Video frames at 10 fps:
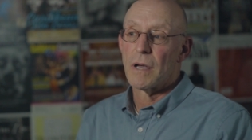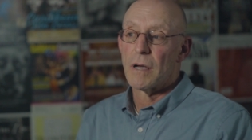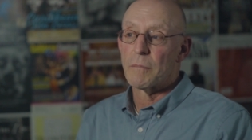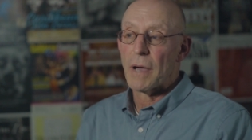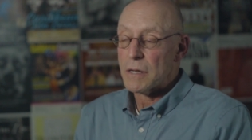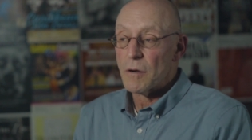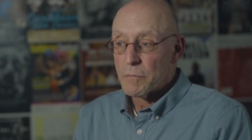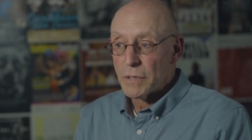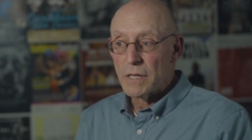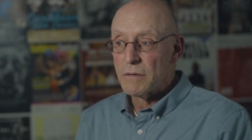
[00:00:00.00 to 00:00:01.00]
Um, I
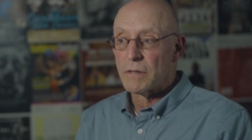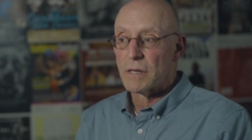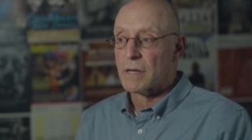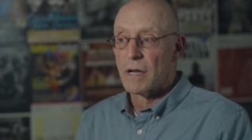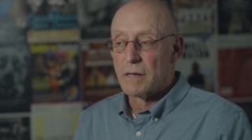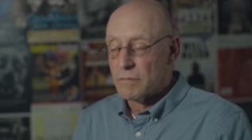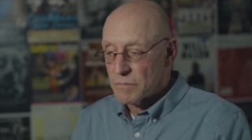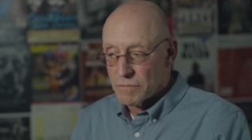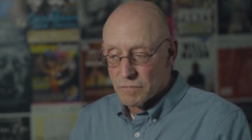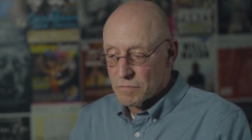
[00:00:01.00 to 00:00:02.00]
don't believe in a kind
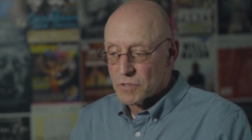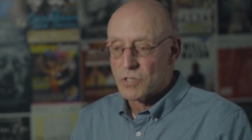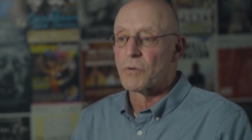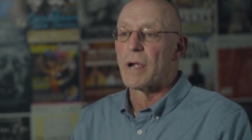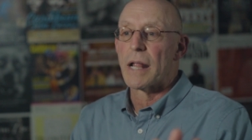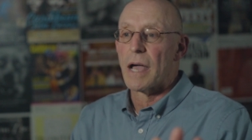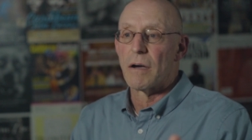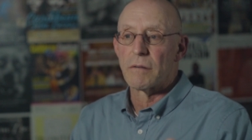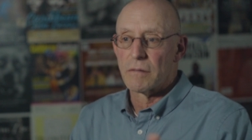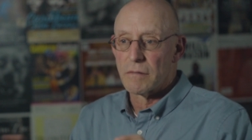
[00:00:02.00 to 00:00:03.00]
of straight
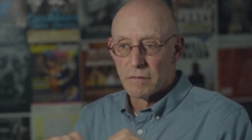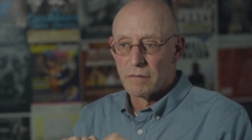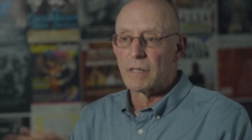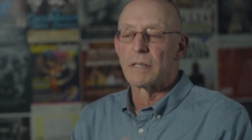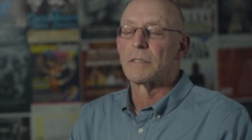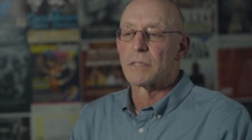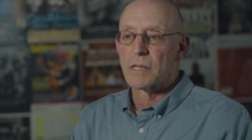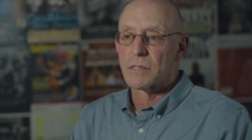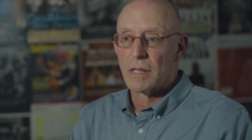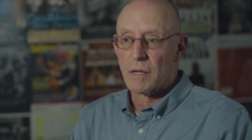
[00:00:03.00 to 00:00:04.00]
out
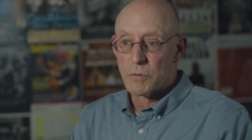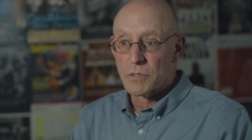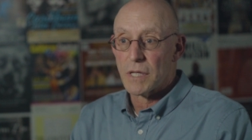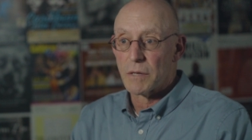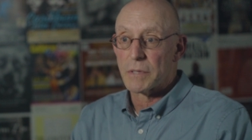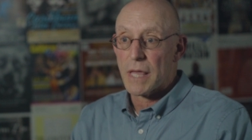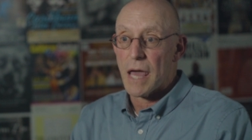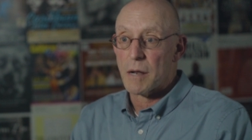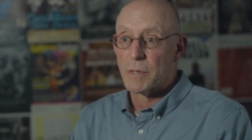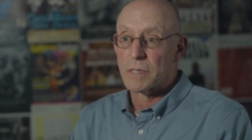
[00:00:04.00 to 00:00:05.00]
legalization like we're seeing with
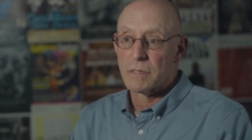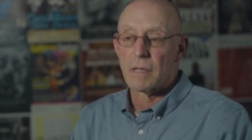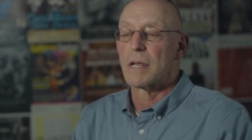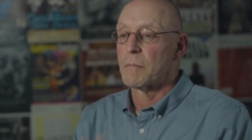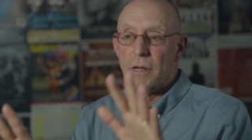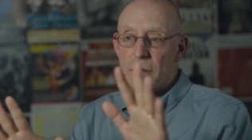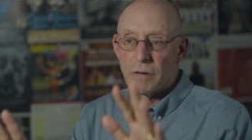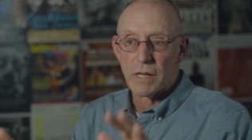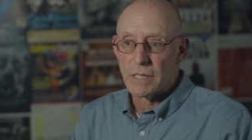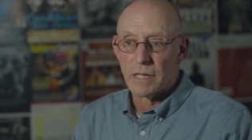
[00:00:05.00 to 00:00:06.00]
cannabis. Anybody
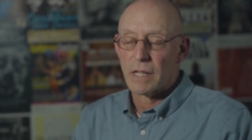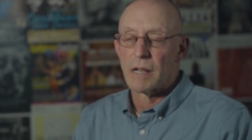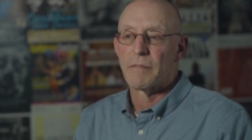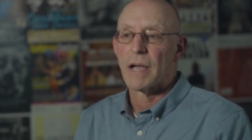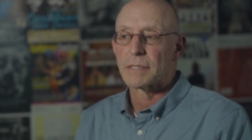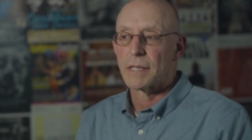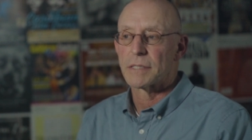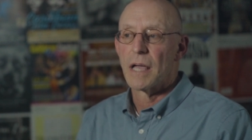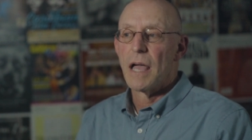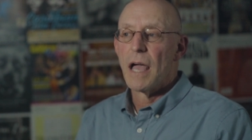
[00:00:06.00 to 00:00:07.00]
over 18 can have access.